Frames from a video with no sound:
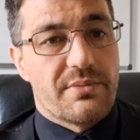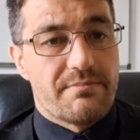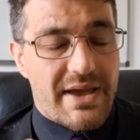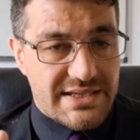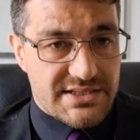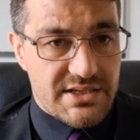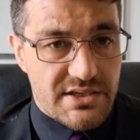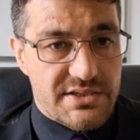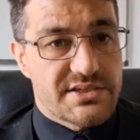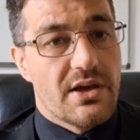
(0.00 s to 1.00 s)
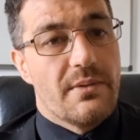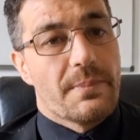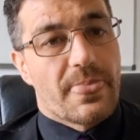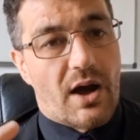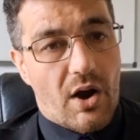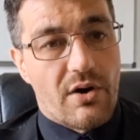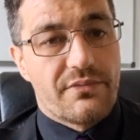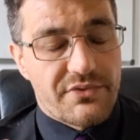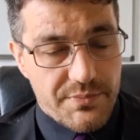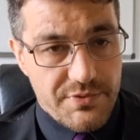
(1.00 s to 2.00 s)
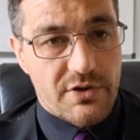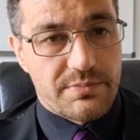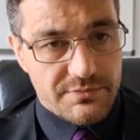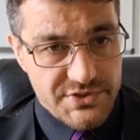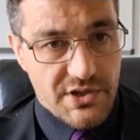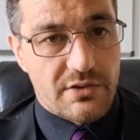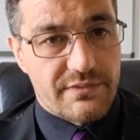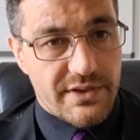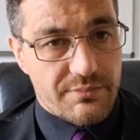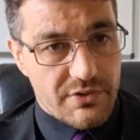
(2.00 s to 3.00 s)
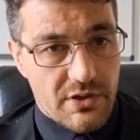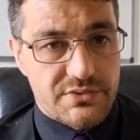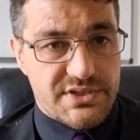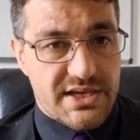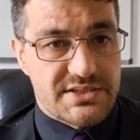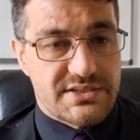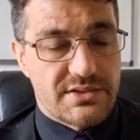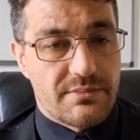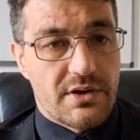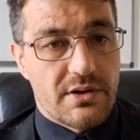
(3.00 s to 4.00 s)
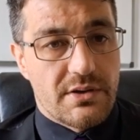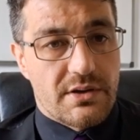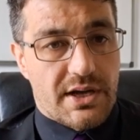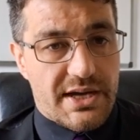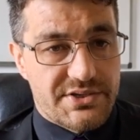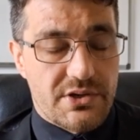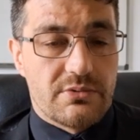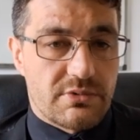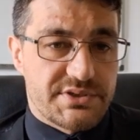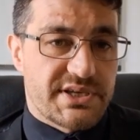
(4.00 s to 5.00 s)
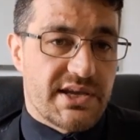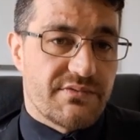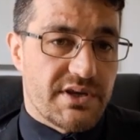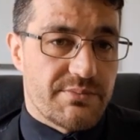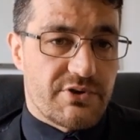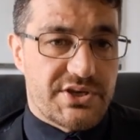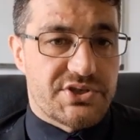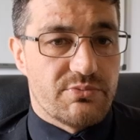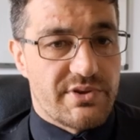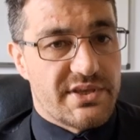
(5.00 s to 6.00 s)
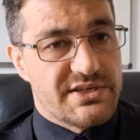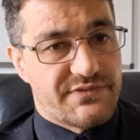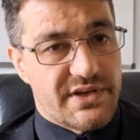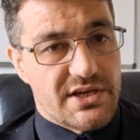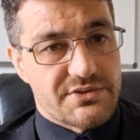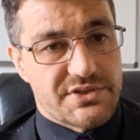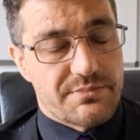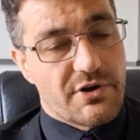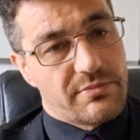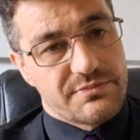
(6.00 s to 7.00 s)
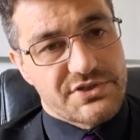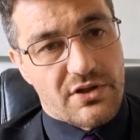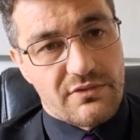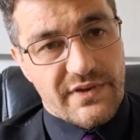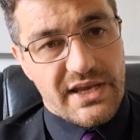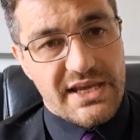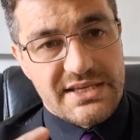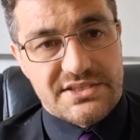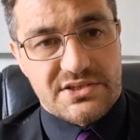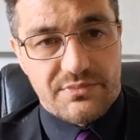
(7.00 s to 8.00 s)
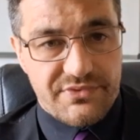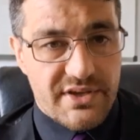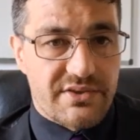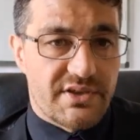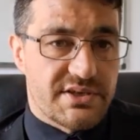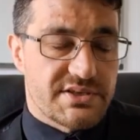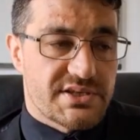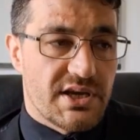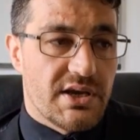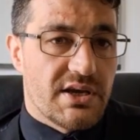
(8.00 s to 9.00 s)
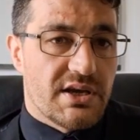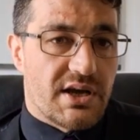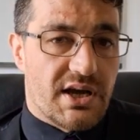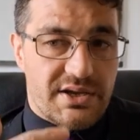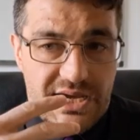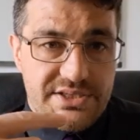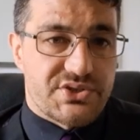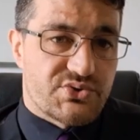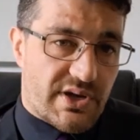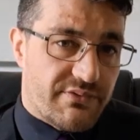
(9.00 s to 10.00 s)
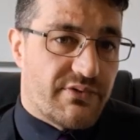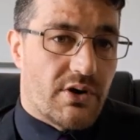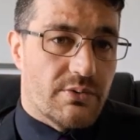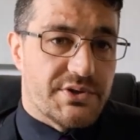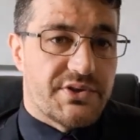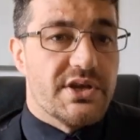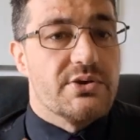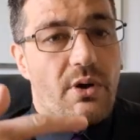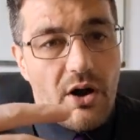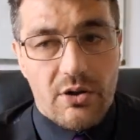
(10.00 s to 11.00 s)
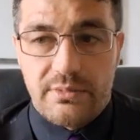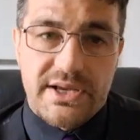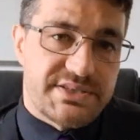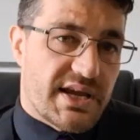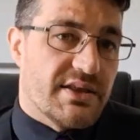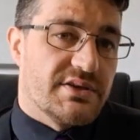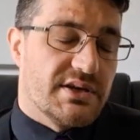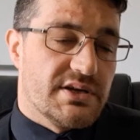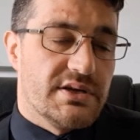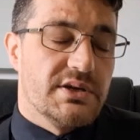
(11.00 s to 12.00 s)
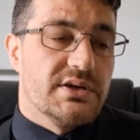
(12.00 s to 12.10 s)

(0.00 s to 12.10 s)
the messiness of the problem-solving process. I don't want to give the impression with these videos that problem-solving is something that's nice and straightforward, that you always get the